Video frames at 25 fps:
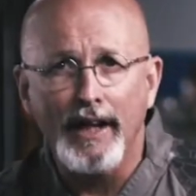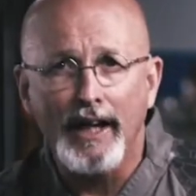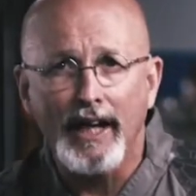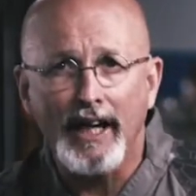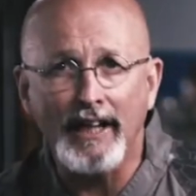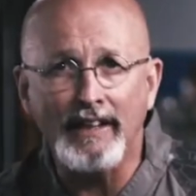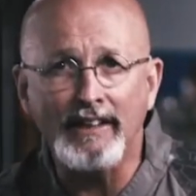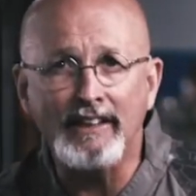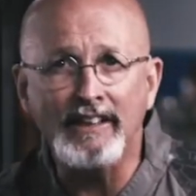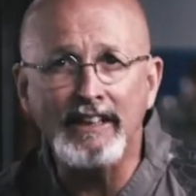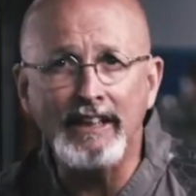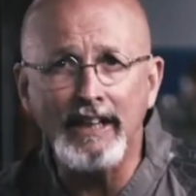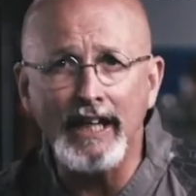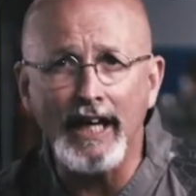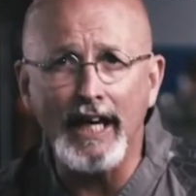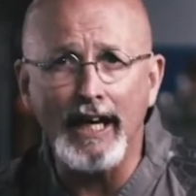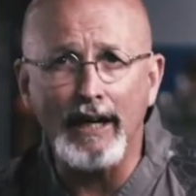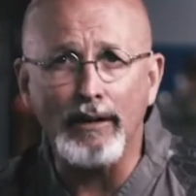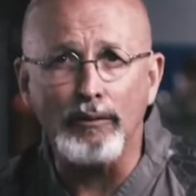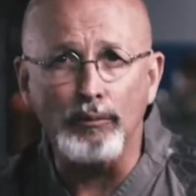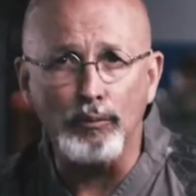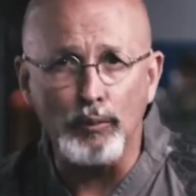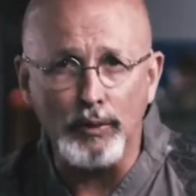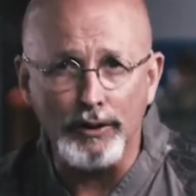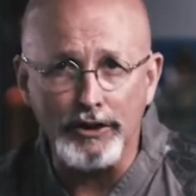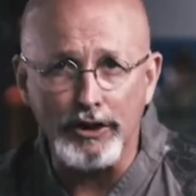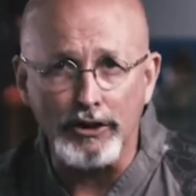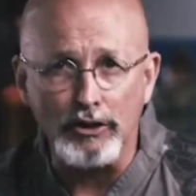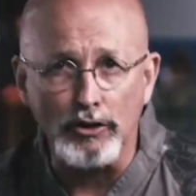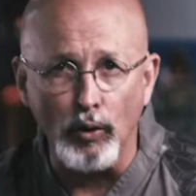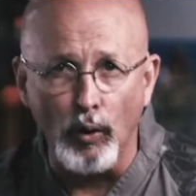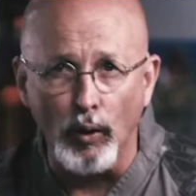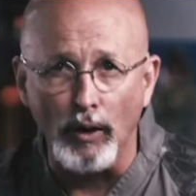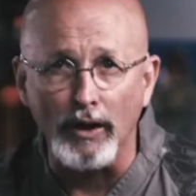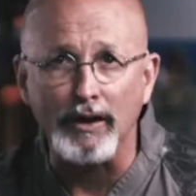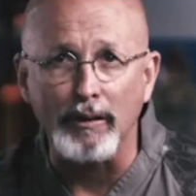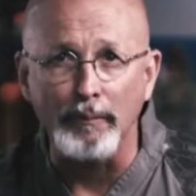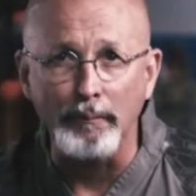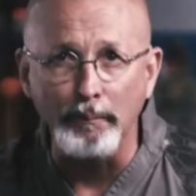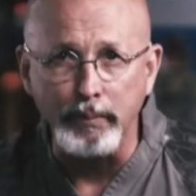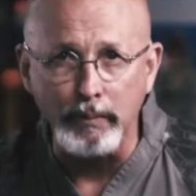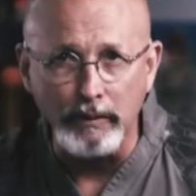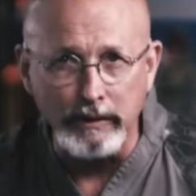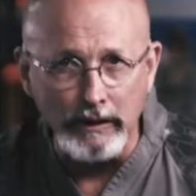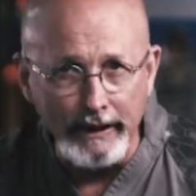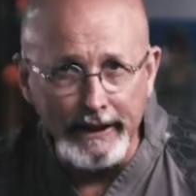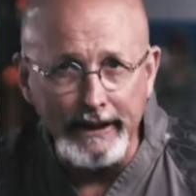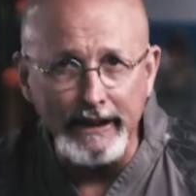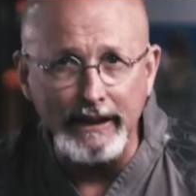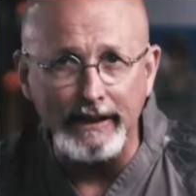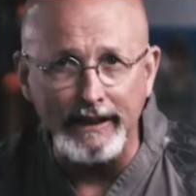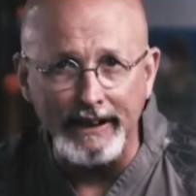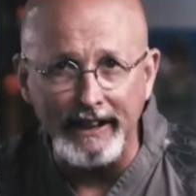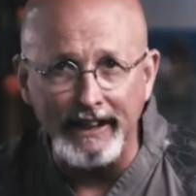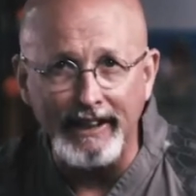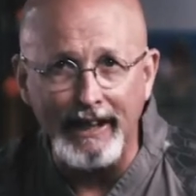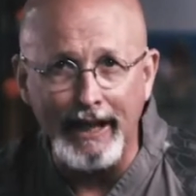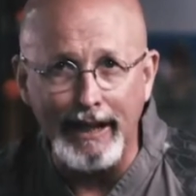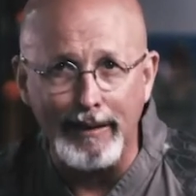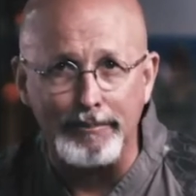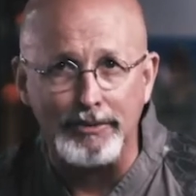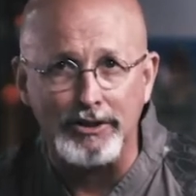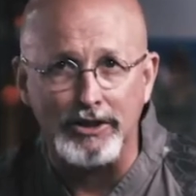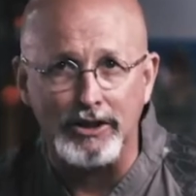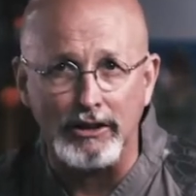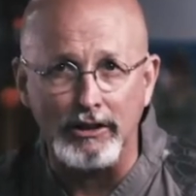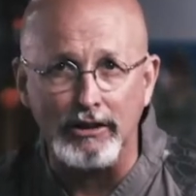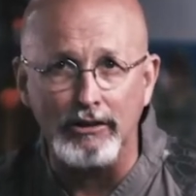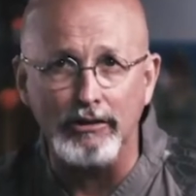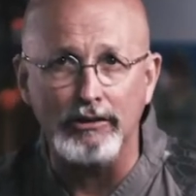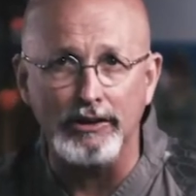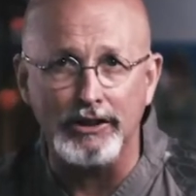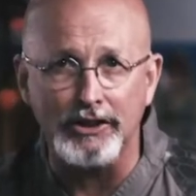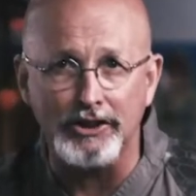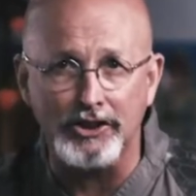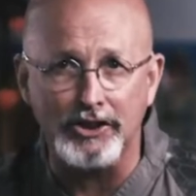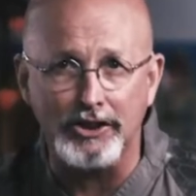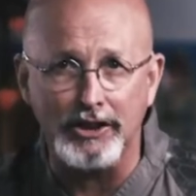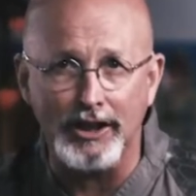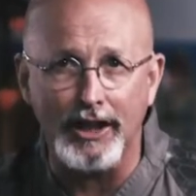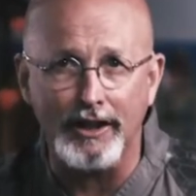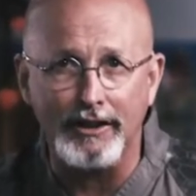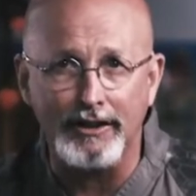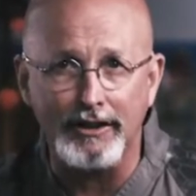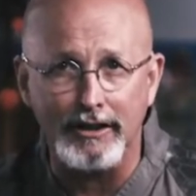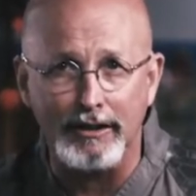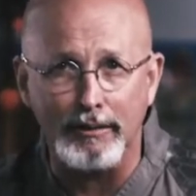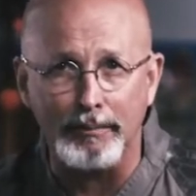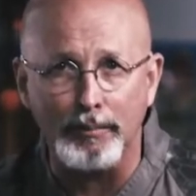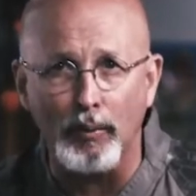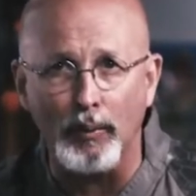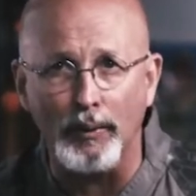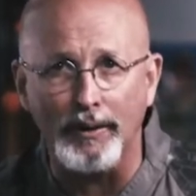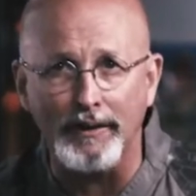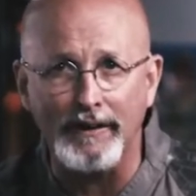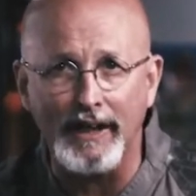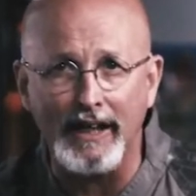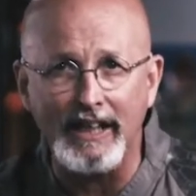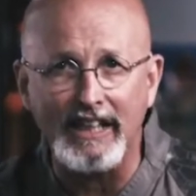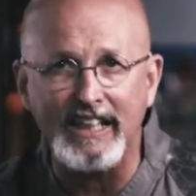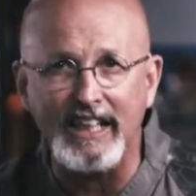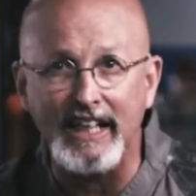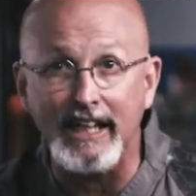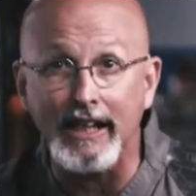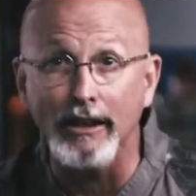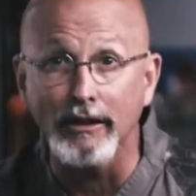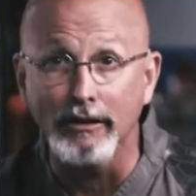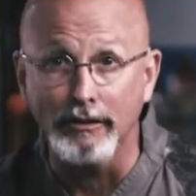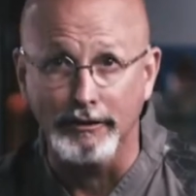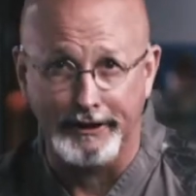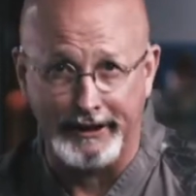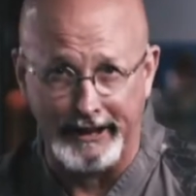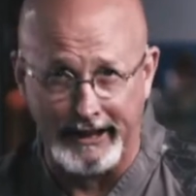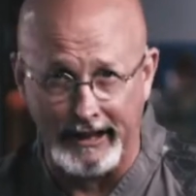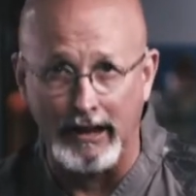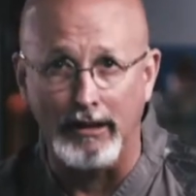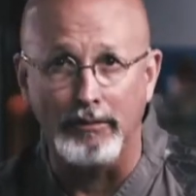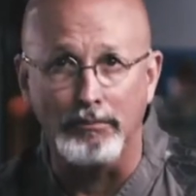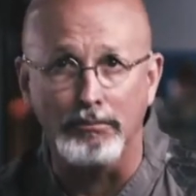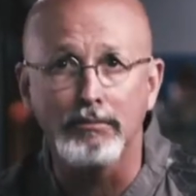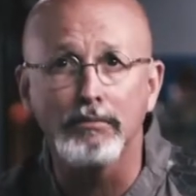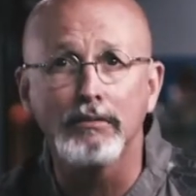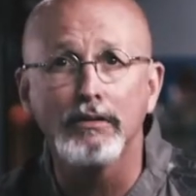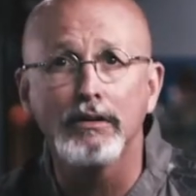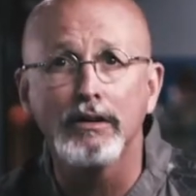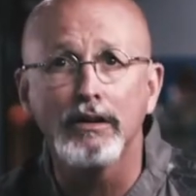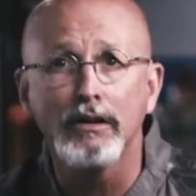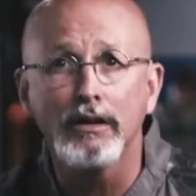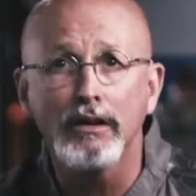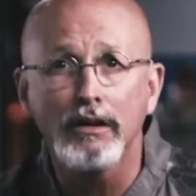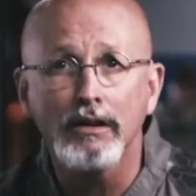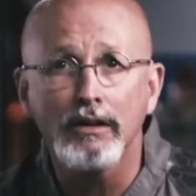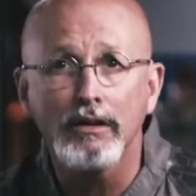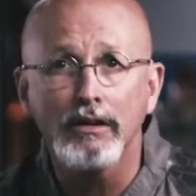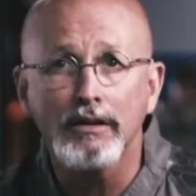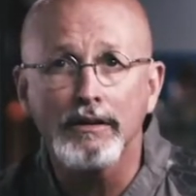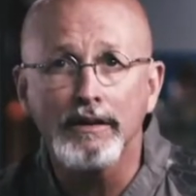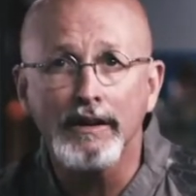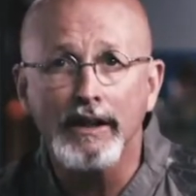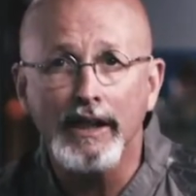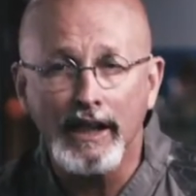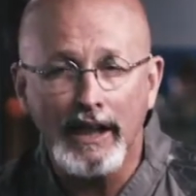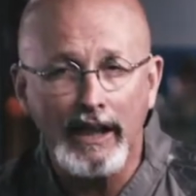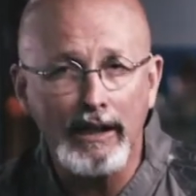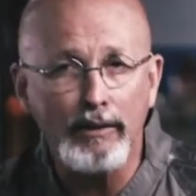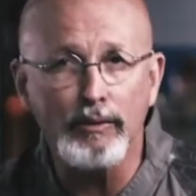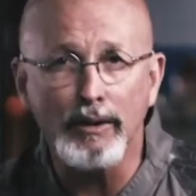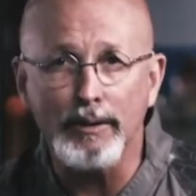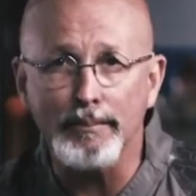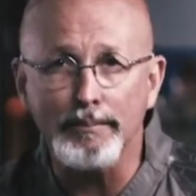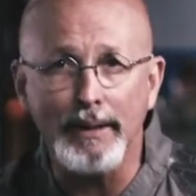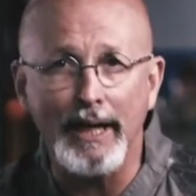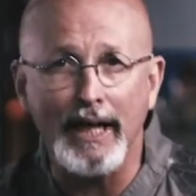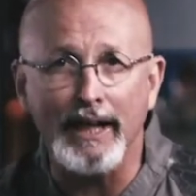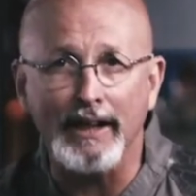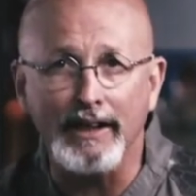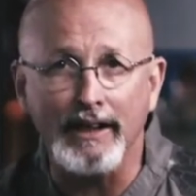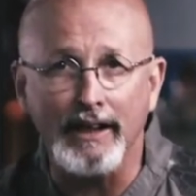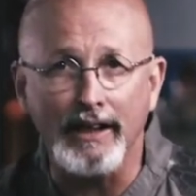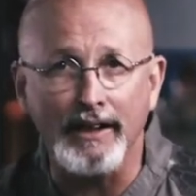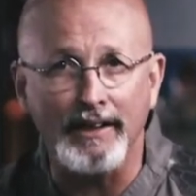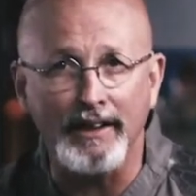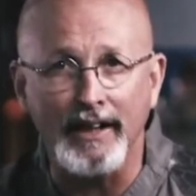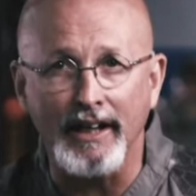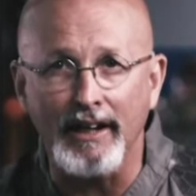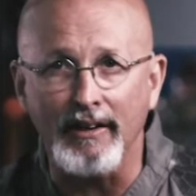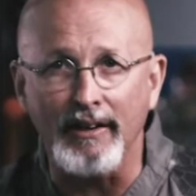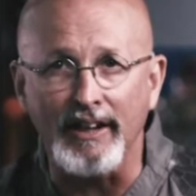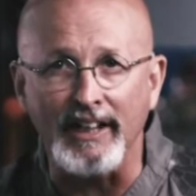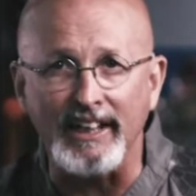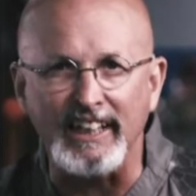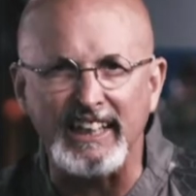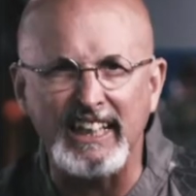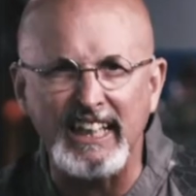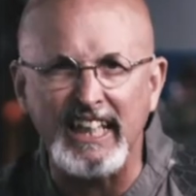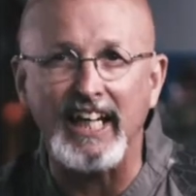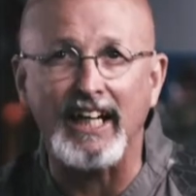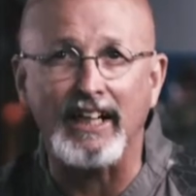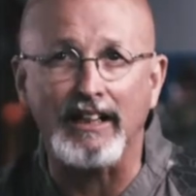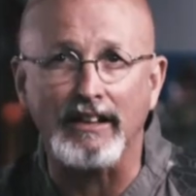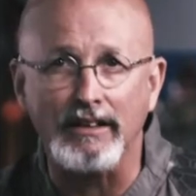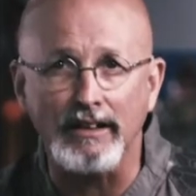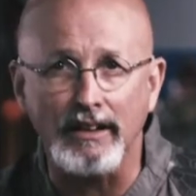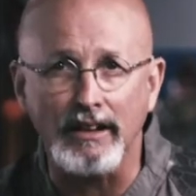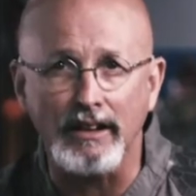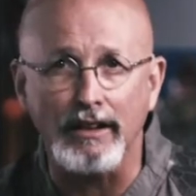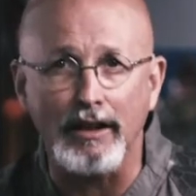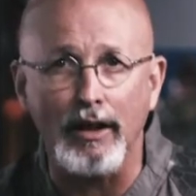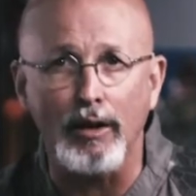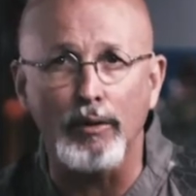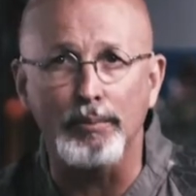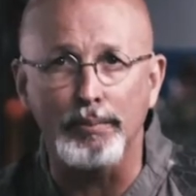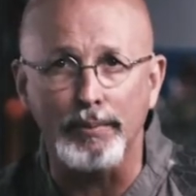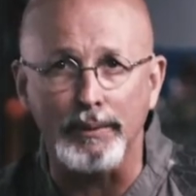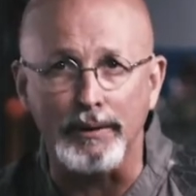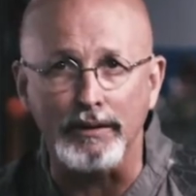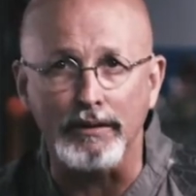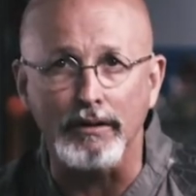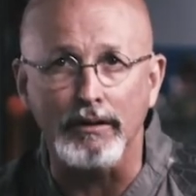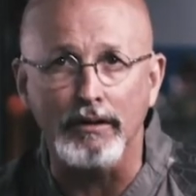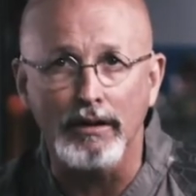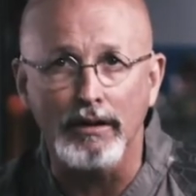And yet, with the door completely and absolutely shut to the point they killed him, he went back in there and kicked it open